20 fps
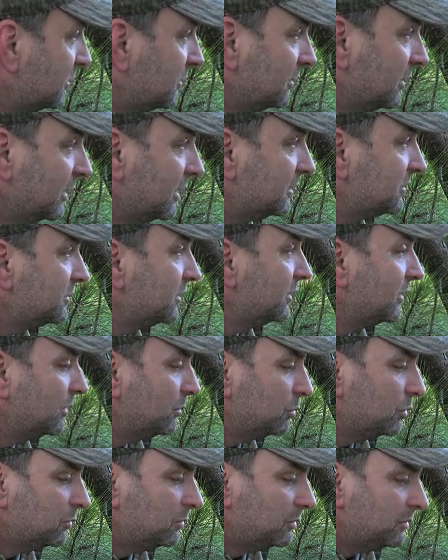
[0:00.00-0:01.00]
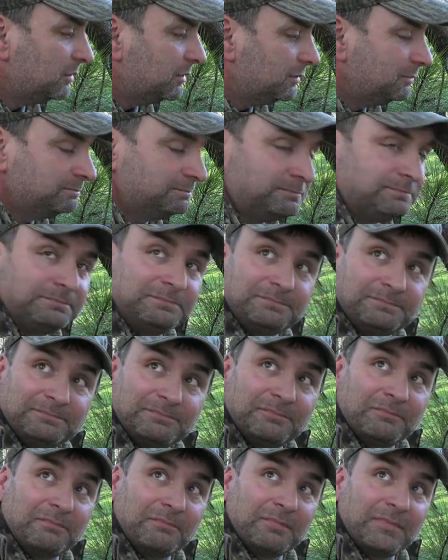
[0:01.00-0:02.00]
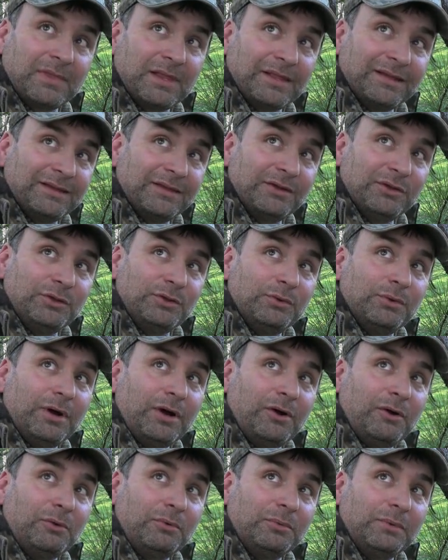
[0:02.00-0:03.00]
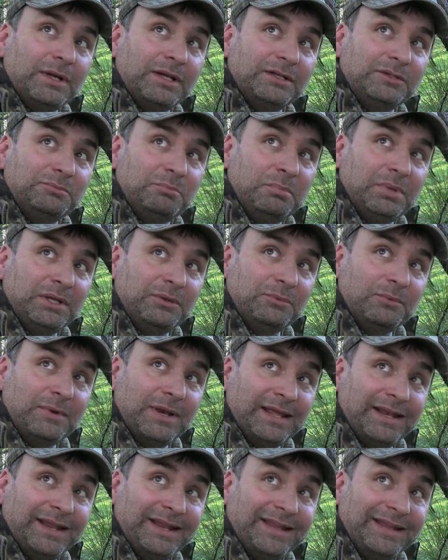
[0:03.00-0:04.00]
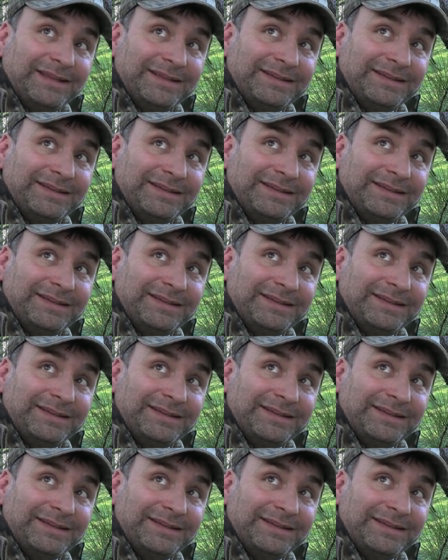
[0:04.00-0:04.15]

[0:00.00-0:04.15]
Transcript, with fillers: a good lesson number 1. You always be ready.